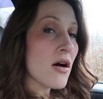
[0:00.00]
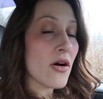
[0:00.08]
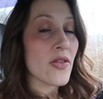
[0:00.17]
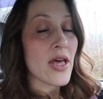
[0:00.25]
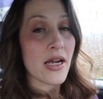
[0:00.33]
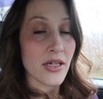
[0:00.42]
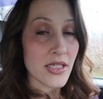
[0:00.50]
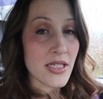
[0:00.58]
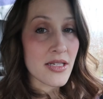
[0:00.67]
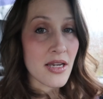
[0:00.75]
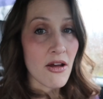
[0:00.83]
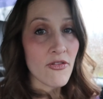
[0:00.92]
all that
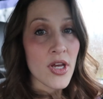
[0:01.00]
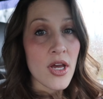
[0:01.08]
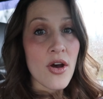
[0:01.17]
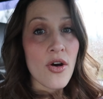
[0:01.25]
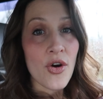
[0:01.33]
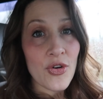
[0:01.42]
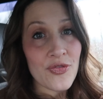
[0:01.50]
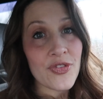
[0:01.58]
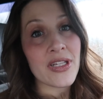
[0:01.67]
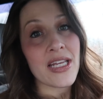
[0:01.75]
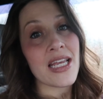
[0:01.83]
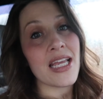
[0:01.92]
good stuff.
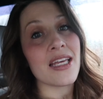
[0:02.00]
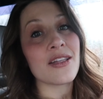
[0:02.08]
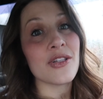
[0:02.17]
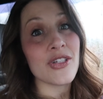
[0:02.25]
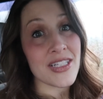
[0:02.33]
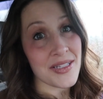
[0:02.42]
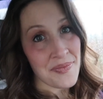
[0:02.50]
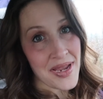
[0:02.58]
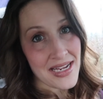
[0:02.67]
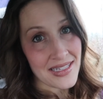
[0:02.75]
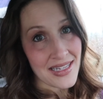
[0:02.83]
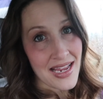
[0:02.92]
Hopefully it looks
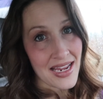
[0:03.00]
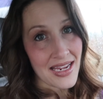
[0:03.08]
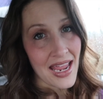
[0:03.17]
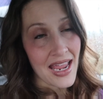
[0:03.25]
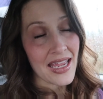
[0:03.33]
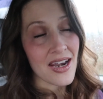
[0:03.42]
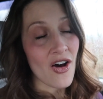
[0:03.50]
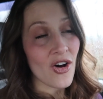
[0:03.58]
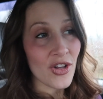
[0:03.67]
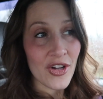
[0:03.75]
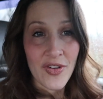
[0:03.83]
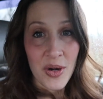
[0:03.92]
amazing and
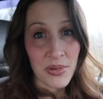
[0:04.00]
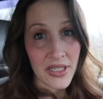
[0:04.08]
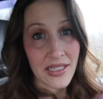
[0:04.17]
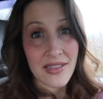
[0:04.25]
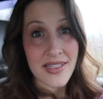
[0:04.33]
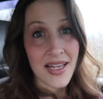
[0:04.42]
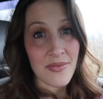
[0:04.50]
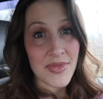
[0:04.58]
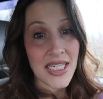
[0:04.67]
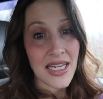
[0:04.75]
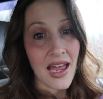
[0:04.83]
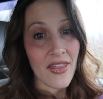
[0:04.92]
all of our plans come
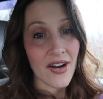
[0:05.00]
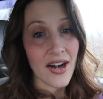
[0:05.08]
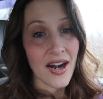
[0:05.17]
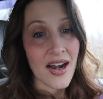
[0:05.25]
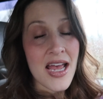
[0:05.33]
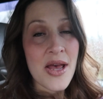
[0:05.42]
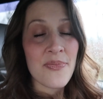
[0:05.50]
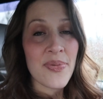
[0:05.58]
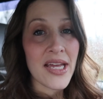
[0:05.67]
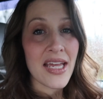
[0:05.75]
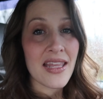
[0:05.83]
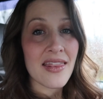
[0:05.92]
together,
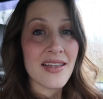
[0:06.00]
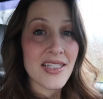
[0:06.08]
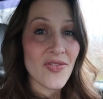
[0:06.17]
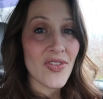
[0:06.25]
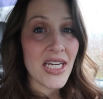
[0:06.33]
but this